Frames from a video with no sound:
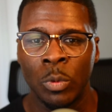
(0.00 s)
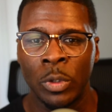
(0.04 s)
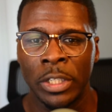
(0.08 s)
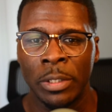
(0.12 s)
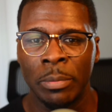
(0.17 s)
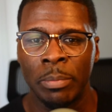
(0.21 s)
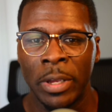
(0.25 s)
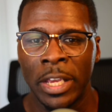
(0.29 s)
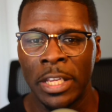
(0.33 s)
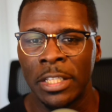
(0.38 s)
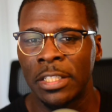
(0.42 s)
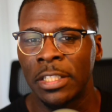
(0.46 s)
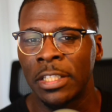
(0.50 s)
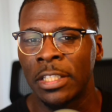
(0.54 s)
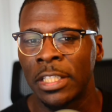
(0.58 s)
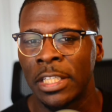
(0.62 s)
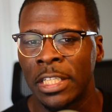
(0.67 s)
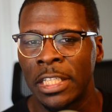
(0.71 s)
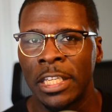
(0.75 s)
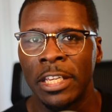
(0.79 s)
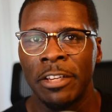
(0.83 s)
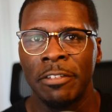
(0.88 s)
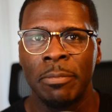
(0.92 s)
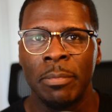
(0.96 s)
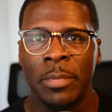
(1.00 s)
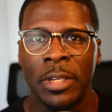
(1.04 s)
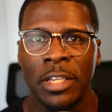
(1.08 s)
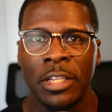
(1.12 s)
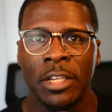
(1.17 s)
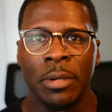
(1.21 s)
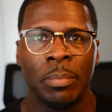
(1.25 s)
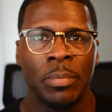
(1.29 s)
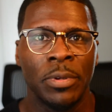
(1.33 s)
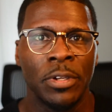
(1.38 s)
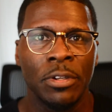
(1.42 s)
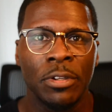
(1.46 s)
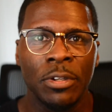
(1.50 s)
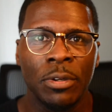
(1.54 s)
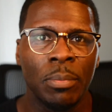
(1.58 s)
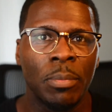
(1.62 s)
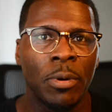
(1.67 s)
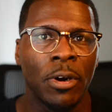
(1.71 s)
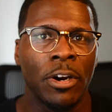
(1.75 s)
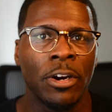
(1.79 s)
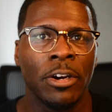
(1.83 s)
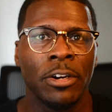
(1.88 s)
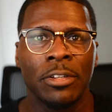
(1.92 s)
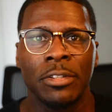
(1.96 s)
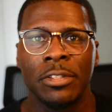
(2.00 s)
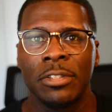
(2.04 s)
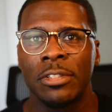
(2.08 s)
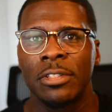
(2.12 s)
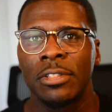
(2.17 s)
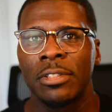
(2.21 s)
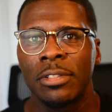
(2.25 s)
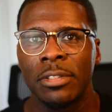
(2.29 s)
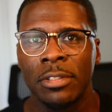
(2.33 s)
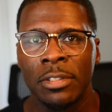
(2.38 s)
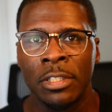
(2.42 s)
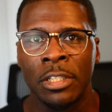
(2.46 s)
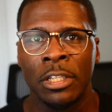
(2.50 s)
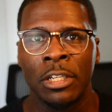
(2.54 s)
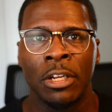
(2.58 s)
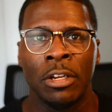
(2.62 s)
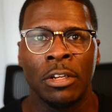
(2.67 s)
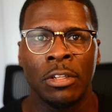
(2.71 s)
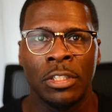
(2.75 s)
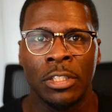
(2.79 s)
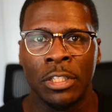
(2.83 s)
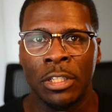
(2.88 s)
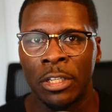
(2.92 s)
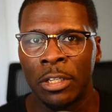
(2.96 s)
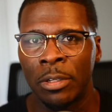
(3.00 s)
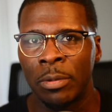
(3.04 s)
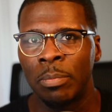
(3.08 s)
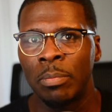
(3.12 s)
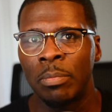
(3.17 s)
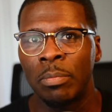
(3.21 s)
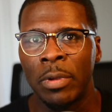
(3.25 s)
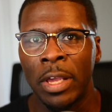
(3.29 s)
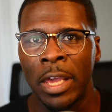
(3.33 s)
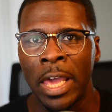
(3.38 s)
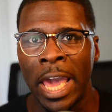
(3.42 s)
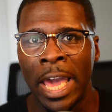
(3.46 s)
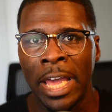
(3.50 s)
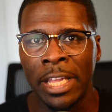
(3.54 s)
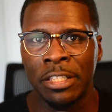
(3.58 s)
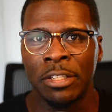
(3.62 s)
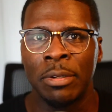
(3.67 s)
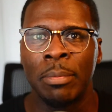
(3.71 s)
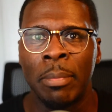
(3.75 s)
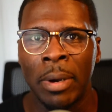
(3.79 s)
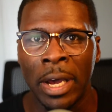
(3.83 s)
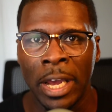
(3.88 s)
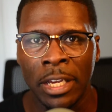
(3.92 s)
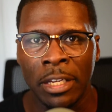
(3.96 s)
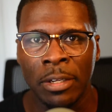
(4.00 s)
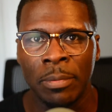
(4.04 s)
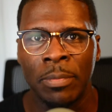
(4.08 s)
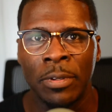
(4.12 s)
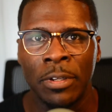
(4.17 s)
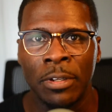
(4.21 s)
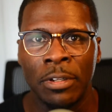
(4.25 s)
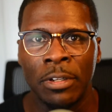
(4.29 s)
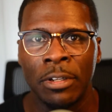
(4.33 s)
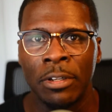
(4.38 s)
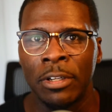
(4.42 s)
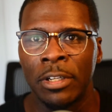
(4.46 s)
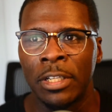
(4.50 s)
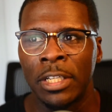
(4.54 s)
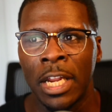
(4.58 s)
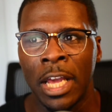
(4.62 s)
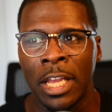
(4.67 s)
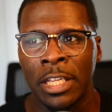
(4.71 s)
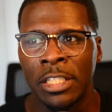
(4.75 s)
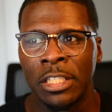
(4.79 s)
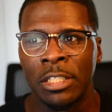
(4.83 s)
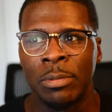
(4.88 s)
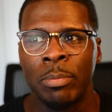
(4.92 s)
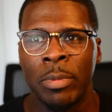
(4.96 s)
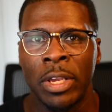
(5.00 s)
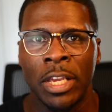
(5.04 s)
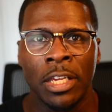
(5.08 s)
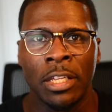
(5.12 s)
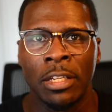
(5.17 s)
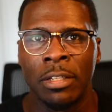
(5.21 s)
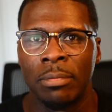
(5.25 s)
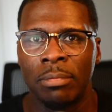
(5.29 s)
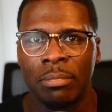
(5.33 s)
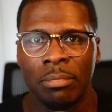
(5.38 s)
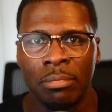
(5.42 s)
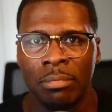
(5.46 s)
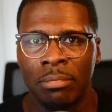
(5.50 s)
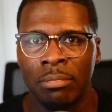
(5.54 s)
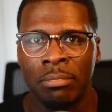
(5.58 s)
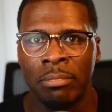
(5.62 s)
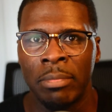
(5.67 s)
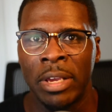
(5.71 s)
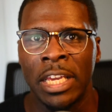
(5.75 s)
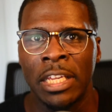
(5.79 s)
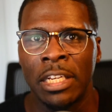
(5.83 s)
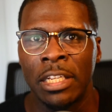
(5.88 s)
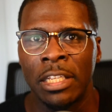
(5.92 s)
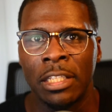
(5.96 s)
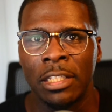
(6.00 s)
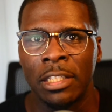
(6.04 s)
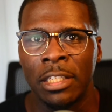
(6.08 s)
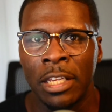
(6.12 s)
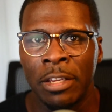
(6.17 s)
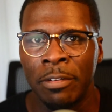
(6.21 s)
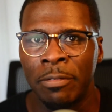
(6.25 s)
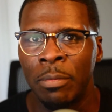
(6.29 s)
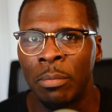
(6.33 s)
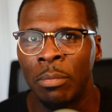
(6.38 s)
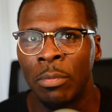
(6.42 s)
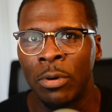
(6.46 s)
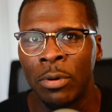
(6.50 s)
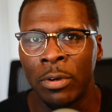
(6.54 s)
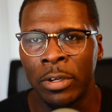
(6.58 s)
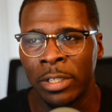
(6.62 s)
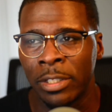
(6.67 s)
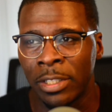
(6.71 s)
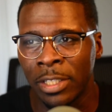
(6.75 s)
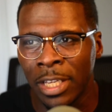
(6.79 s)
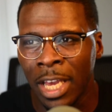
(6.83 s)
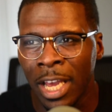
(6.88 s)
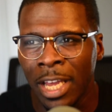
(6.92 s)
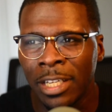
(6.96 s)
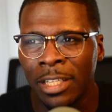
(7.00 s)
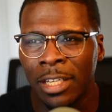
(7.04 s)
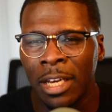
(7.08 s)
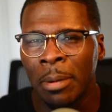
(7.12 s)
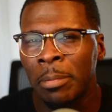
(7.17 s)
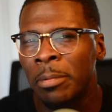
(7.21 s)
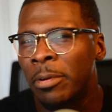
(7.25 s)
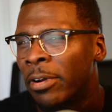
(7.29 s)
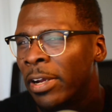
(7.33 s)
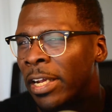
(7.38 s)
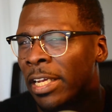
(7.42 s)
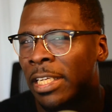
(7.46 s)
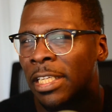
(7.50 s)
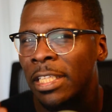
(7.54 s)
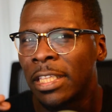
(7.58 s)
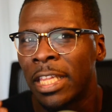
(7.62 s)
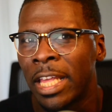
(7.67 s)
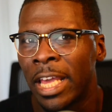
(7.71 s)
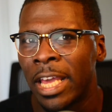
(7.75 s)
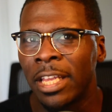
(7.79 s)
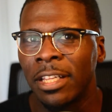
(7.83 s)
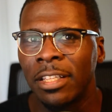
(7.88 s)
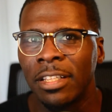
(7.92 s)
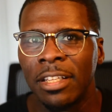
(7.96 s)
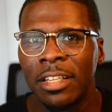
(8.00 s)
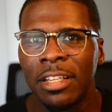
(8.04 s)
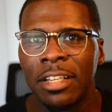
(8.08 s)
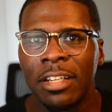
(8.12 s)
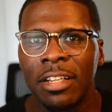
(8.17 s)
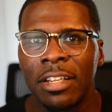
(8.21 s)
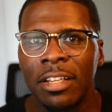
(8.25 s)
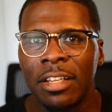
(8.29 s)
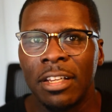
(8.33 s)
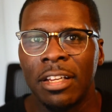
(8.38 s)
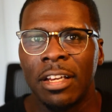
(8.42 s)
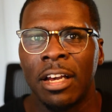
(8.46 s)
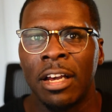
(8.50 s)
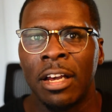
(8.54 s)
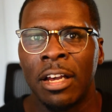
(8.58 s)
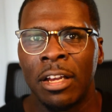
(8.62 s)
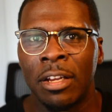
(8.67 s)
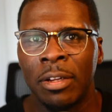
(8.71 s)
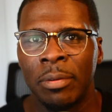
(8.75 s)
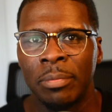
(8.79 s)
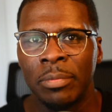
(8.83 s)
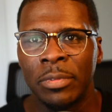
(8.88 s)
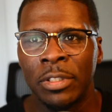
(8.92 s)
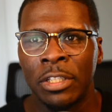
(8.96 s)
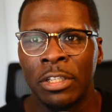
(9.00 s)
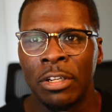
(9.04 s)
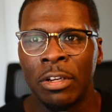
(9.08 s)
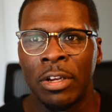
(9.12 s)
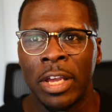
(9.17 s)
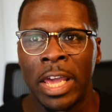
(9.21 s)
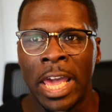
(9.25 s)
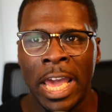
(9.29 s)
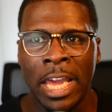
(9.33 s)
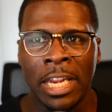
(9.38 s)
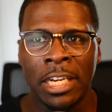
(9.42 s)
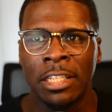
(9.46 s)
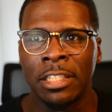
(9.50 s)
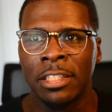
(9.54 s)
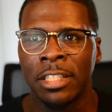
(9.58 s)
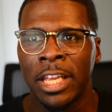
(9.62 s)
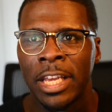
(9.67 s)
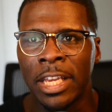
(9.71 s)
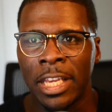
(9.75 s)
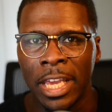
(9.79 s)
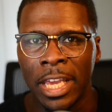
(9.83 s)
basically give me computer parts, to add to my computer, and I just made it even more and kind of upgraded that, adding like